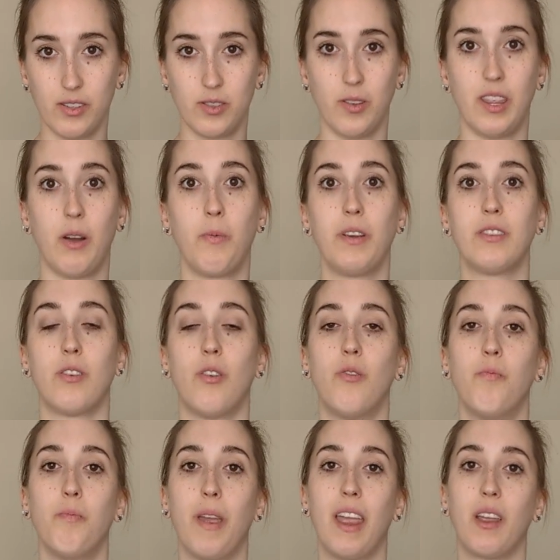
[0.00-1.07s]
so that we
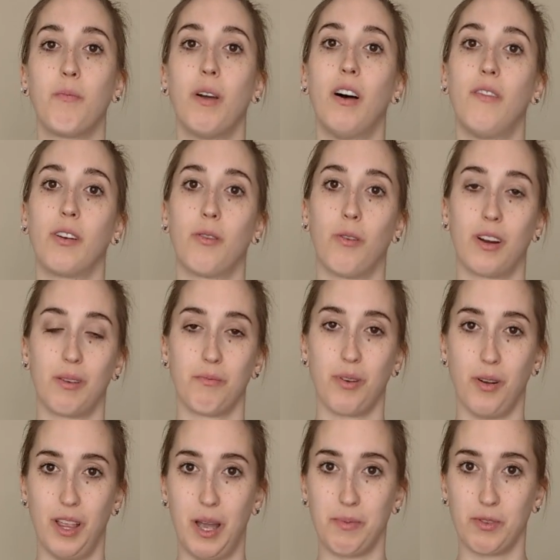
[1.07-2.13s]
don't make pelvic organ
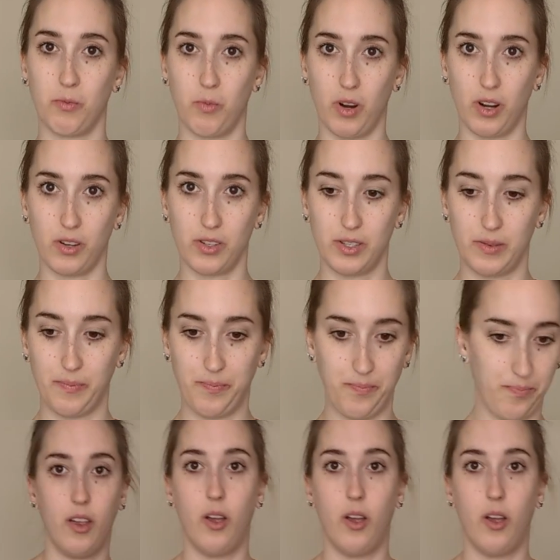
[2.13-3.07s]
prolapse worse.